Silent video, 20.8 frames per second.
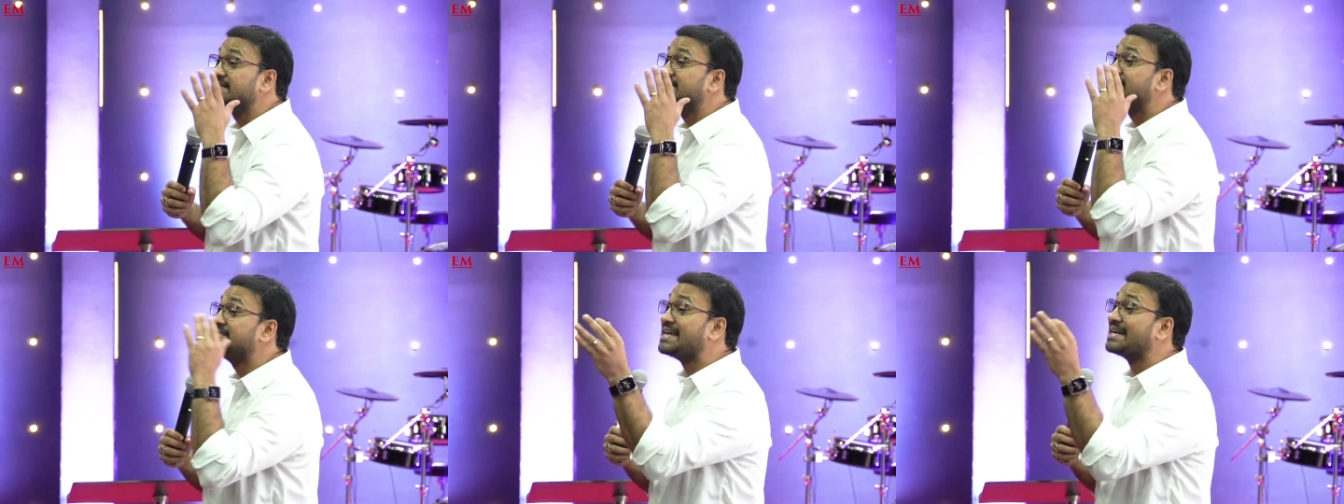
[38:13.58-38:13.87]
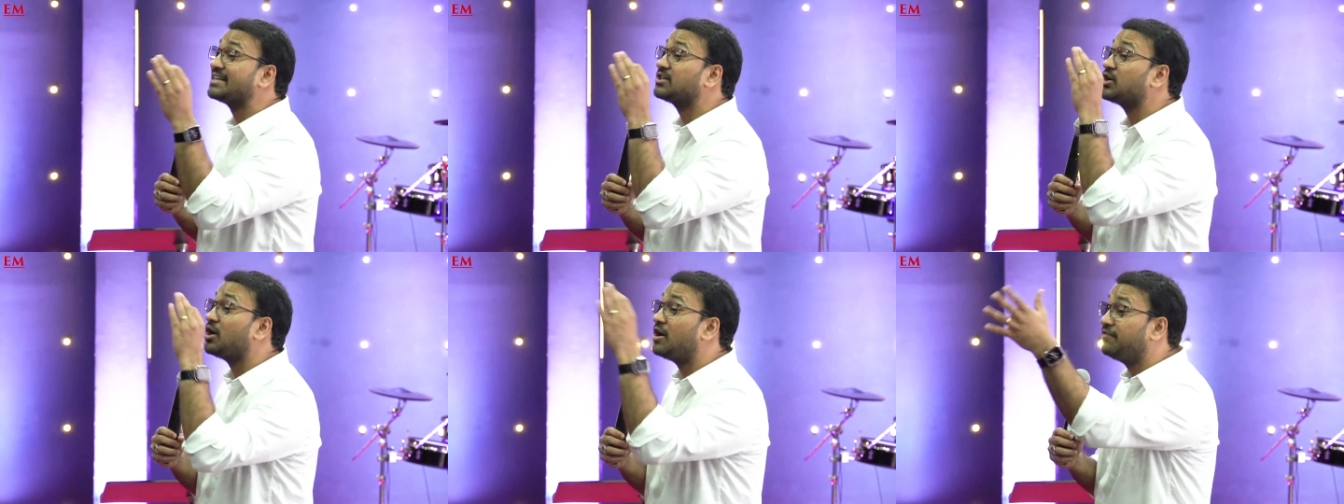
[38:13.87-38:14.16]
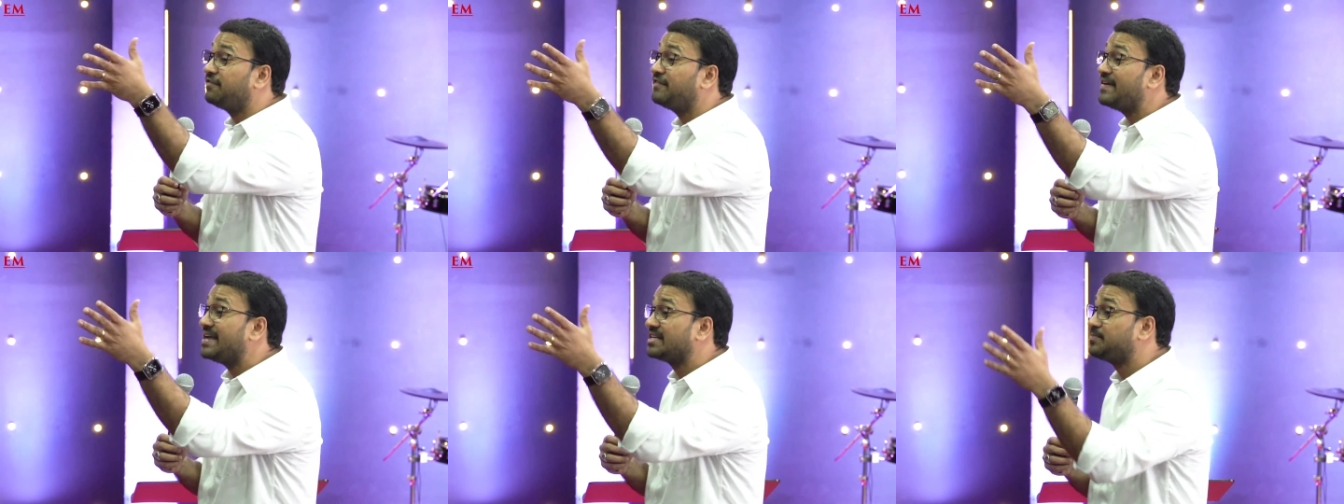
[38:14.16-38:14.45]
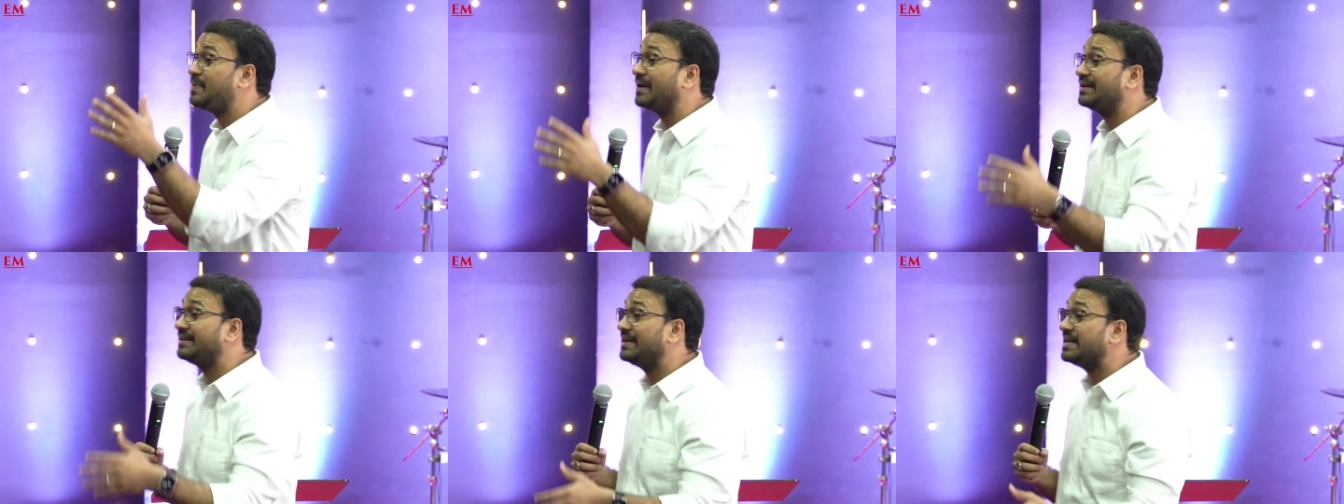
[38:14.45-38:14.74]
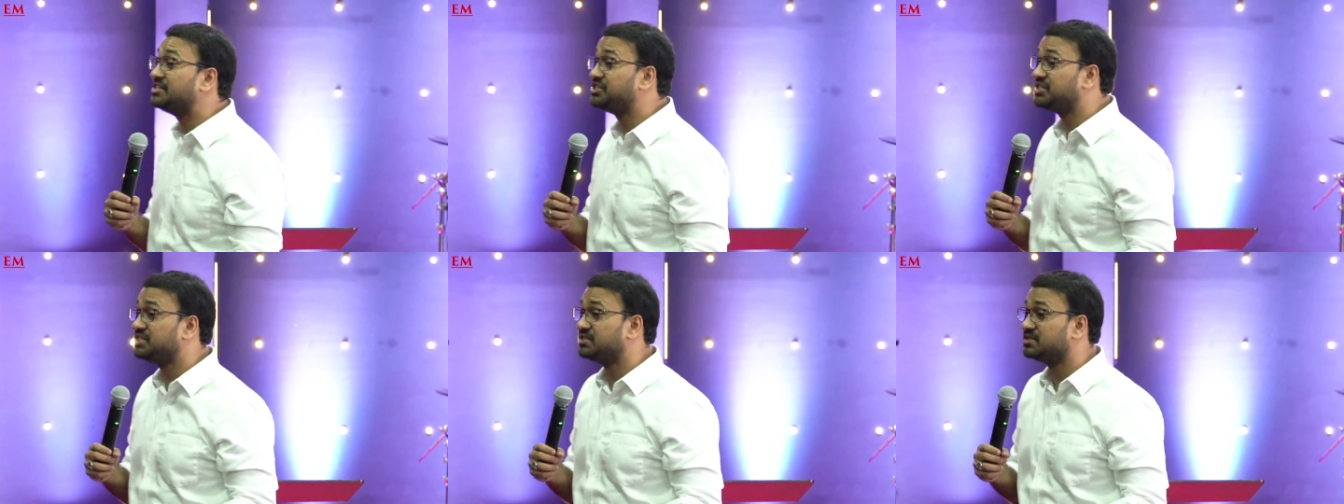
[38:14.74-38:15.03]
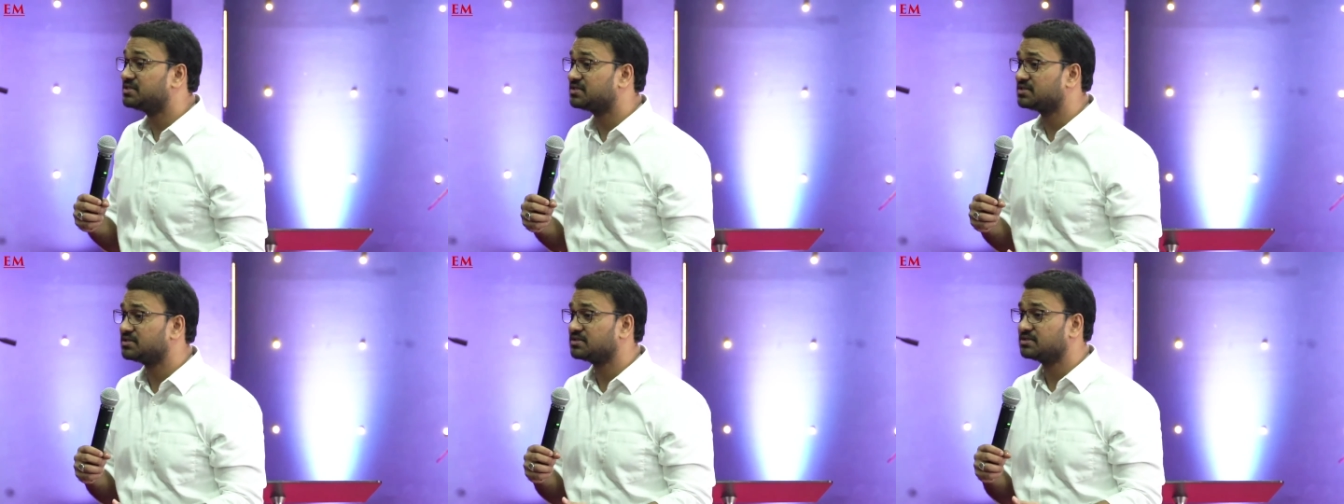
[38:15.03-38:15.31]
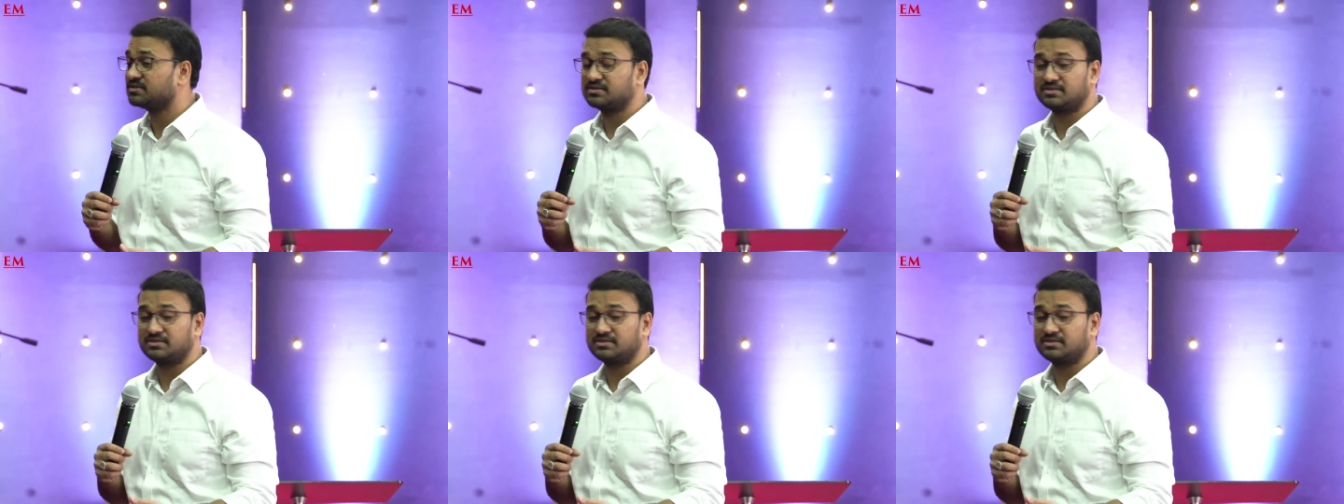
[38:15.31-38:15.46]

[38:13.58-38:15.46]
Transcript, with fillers: set of expectations.